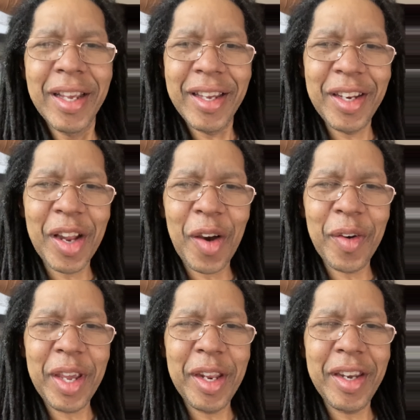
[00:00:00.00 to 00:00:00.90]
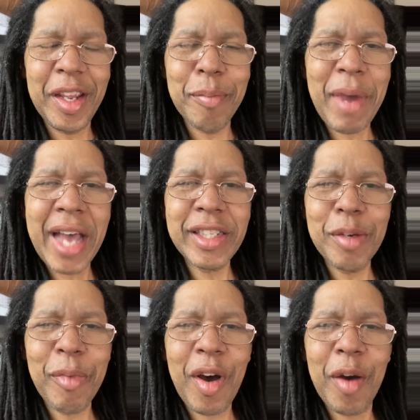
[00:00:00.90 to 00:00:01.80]
you know, in, in
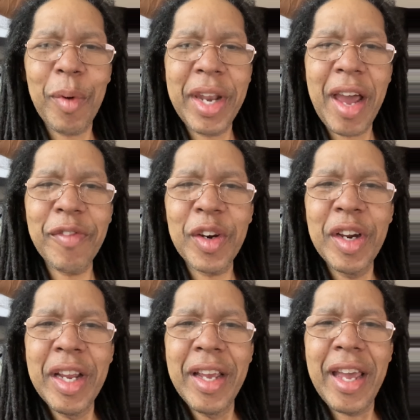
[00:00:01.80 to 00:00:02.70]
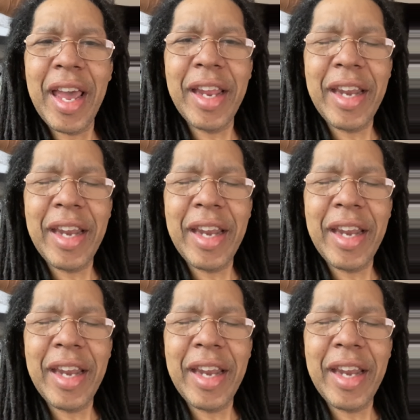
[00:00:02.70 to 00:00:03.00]
basketball or whatever. And